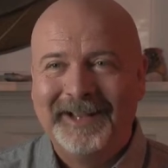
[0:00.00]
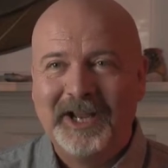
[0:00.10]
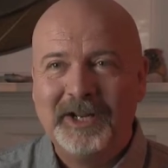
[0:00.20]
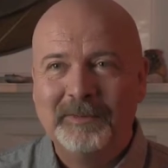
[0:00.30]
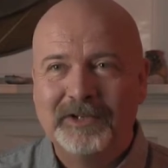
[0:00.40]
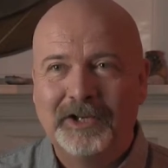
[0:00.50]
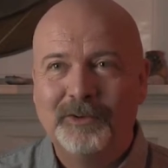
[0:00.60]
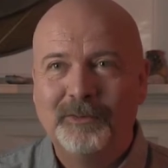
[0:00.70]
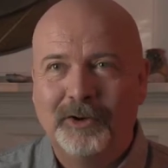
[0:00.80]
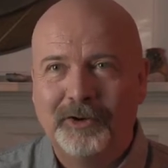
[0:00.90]
And he was like,
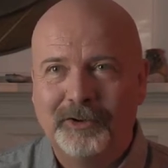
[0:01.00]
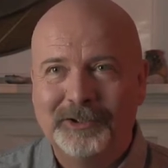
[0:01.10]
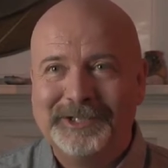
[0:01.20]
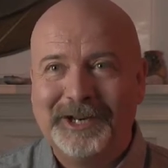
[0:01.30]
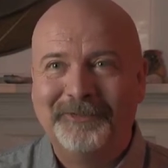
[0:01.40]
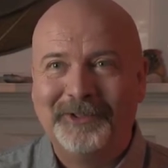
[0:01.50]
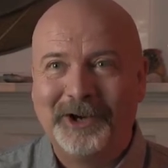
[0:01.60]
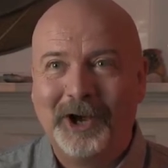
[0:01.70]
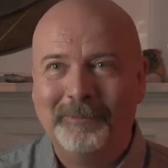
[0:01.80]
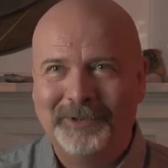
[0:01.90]
you don't understand the
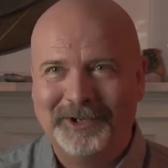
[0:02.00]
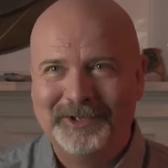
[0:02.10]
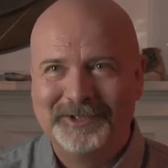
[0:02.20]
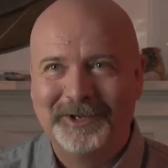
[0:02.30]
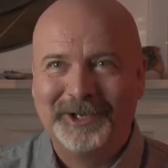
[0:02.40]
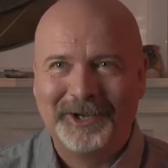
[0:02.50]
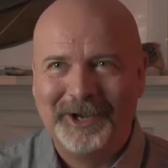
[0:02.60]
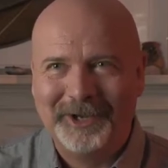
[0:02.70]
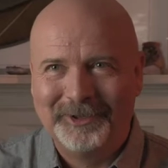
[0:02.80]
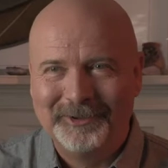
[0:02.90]
communist like
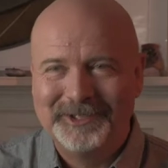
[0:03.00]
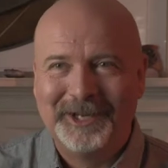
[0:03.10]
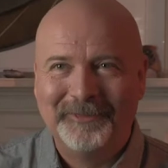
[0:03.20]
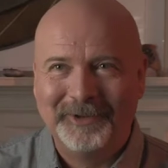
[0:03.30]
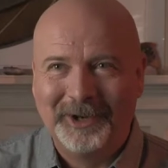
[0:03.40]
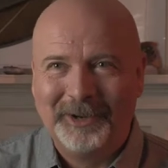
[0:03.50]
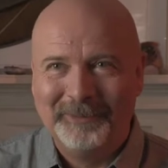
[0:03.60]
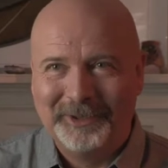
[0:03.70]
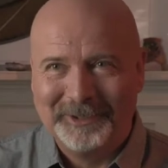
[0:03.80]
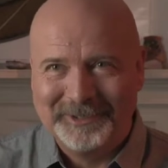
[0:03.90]
I understand the
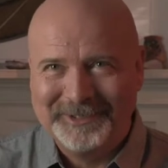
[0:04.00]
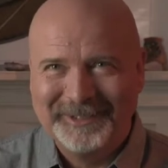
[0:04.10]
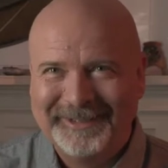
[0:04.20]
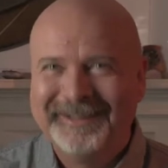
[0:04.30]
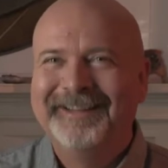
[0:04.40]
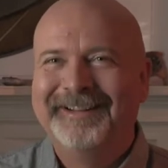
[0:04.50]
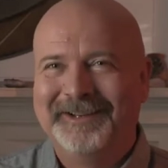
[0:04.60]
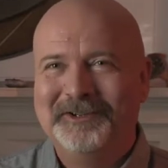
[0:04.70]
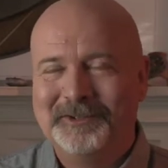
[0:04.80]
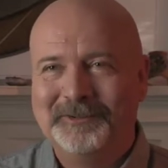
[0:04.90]
communist.
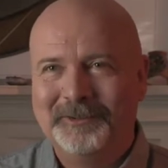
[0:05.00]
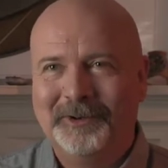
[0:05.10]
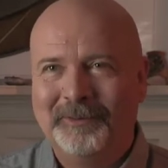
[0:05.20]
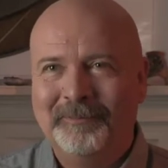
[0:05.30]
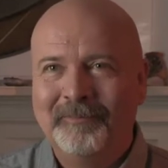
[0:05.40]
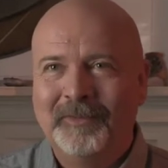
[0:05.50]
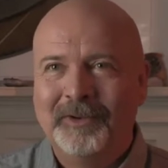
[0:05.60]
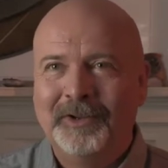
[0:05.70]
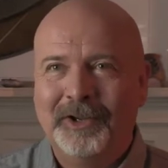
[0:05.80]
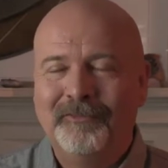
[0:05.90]
He says, you know,
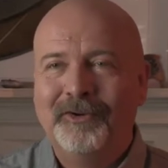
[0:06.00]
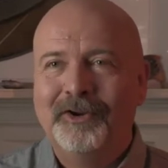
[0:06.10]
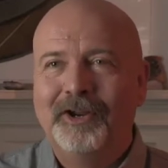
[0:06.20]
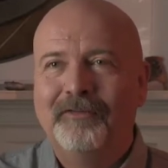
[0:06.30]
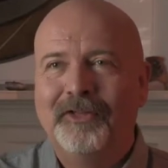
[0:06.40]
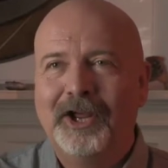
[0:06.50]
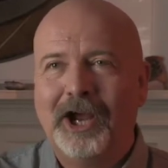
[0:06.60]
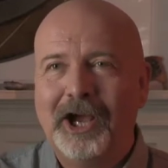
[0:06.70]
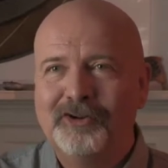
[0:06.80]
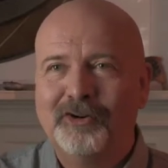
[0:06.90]
if they
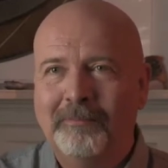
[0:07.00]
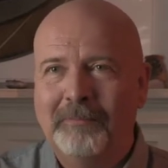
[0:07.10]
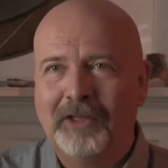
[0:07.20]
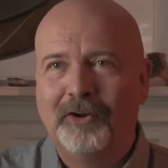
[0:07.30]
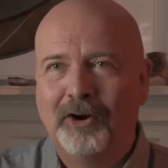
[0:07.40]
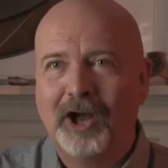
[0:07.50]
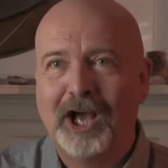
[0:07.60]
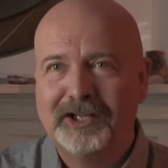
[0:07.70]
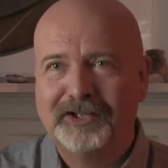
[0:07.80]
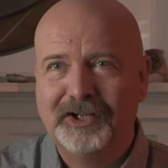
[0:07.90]
had your mother
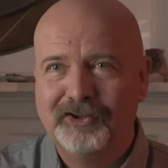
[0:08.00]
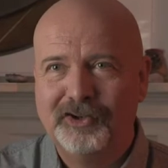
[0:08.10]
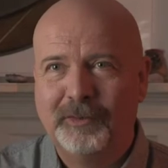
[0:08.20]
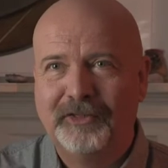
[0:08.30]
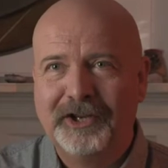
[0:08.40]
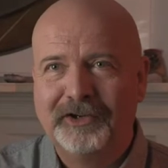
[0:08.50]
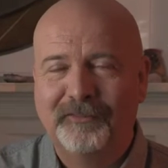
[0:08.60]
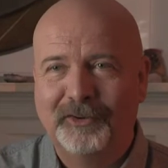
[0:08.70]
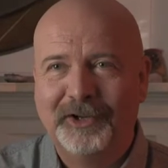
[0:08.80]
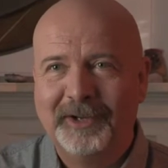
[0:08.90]
hostage, you would think
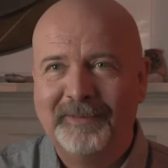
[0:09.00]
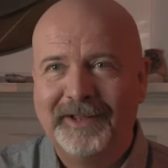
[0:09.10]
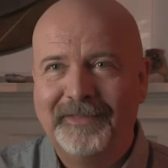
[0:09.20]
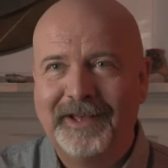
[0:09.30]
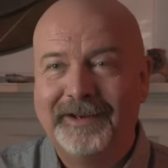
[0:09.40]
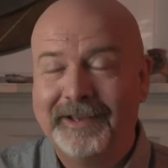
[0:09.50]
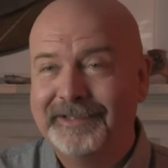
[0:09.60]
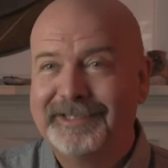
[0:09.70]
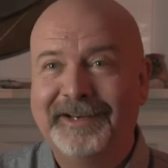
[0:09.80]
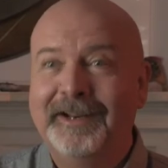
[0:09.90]
differently about that. I
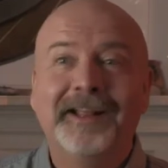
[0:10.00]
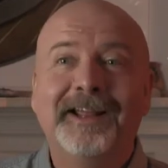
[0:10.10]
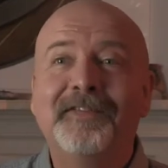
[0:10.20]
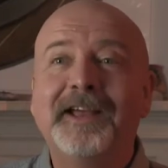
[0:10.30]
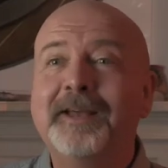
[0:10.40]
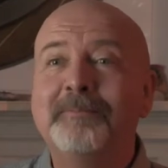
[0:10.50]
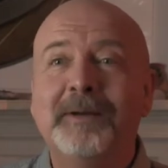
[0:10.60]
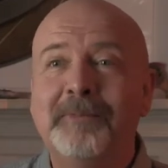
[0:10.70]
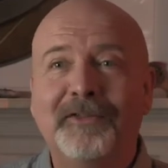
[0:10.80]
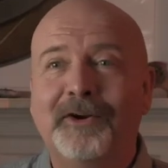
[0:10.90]
said, if they had my
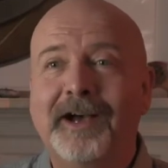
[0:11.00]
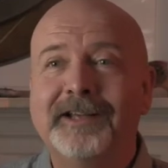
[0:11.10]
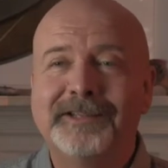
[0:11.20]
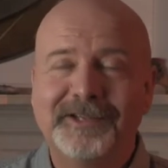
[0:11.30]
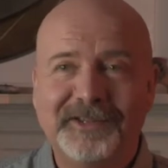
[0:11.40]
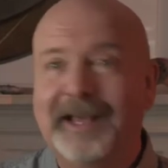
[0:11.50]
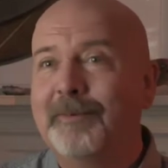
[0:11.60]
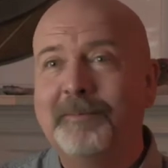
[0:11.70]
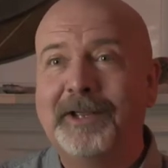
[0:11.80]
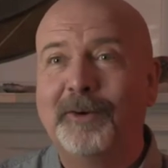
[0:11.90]
mother hostage, that
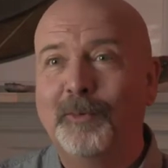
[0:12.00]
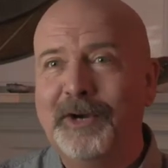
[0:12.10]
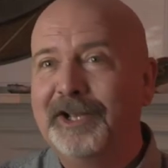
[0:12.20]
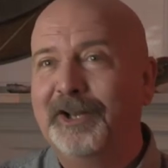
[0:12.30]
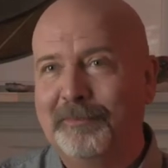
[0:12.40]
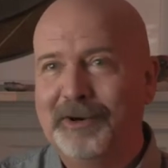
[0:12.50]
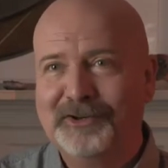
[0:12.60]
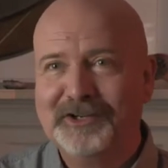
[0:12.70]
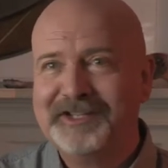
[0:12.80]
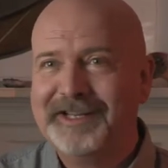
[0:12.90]
would be a real
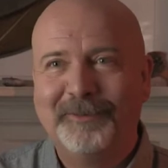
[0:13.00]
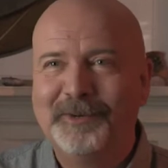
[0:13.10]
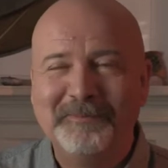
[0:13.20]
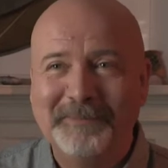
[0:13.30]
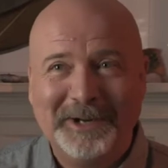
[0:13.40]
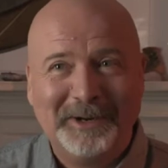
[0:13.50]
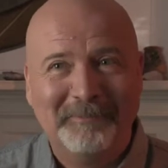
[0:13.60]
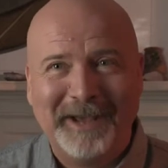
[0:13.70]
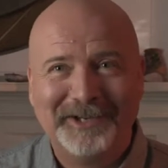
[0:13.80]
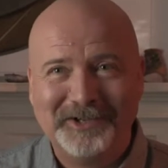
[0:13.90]
emergency. It wouldn't be an
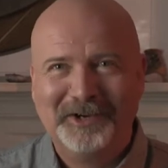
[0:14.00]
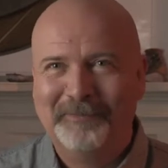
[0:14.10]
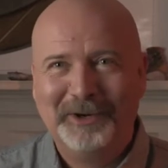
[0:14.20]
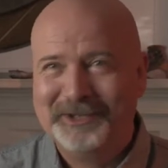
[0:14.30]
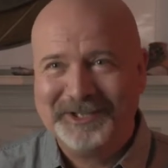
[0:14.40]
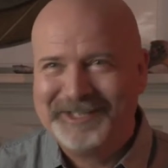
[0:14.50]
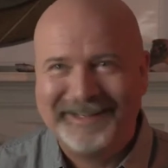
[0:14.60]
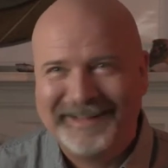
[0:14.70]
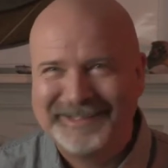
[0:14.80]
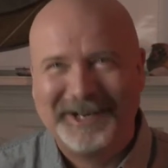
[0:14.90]
imagined emergency.
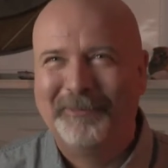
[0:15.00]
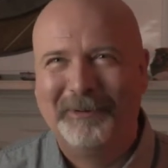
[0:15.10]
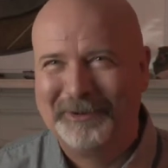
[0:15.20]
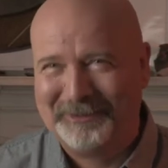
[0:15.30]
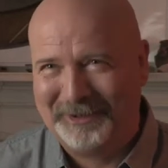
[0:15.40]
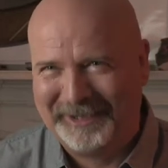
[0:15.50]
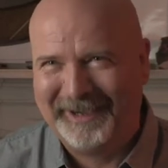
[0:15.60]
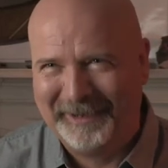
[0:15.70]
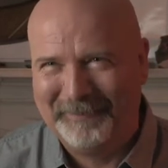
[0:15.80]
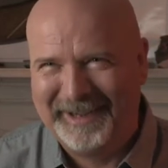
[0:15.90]
That's not what we're
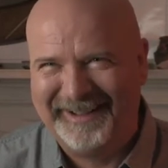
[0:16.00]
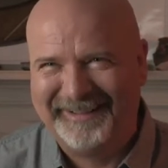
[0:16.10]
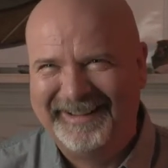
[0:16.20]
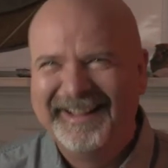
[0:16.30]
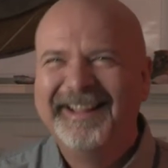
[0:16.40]
talking about.